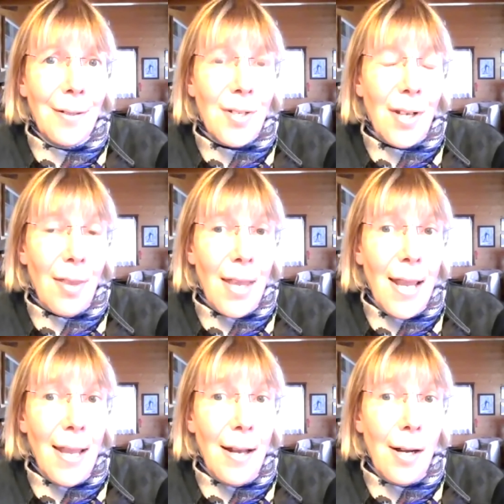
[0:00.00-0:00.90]
uh,
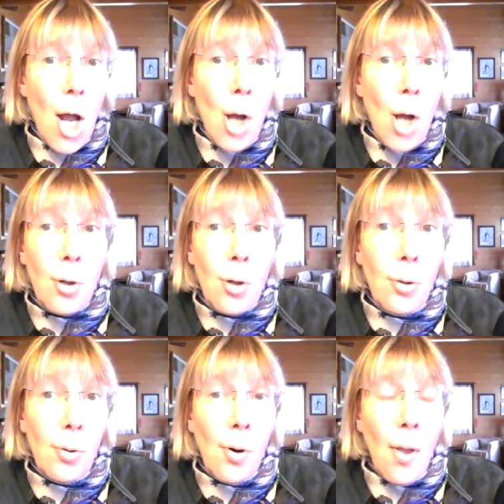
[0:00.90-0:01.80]
the
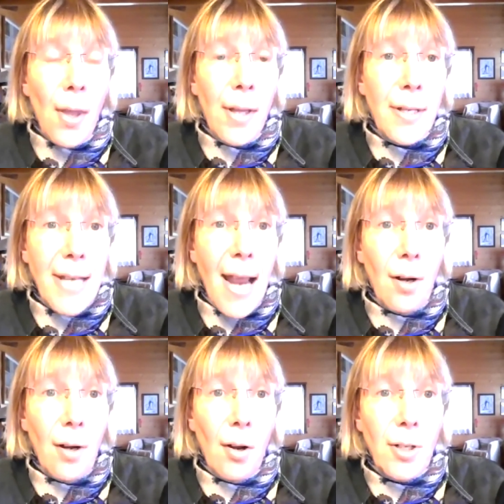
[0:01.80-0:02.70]
local
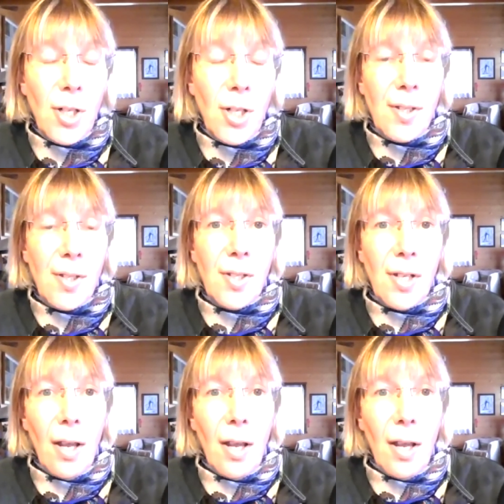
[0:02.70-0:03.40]
technologists